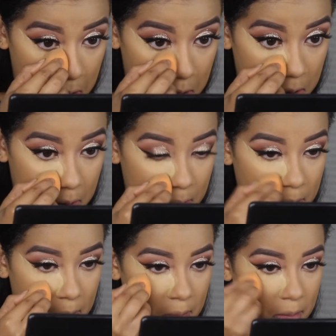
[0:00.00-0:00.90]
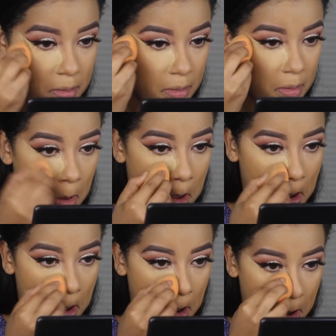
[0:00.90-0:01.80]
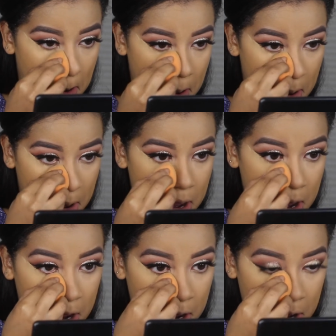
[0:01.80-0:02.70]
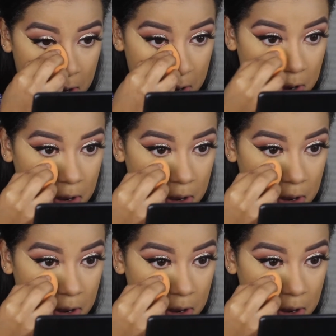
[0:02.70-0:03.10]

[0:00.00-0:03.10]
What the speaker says: [no speech]